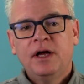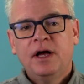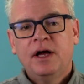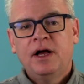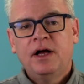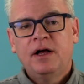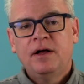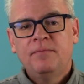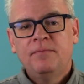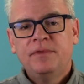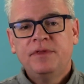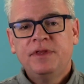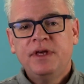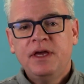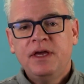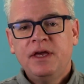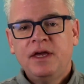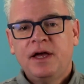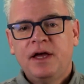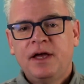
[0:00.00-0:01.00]

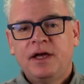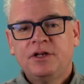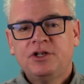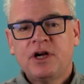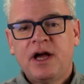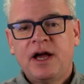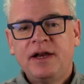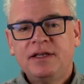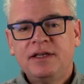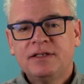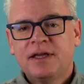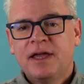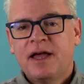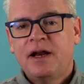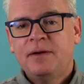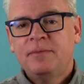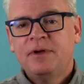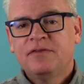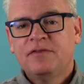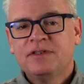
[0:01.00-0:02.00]
The Chinese
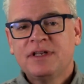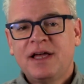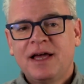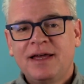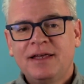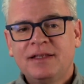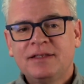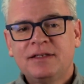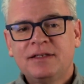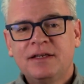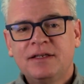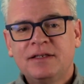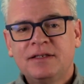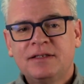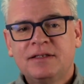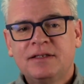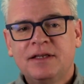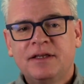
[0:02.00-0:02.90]
Academy of Sciences,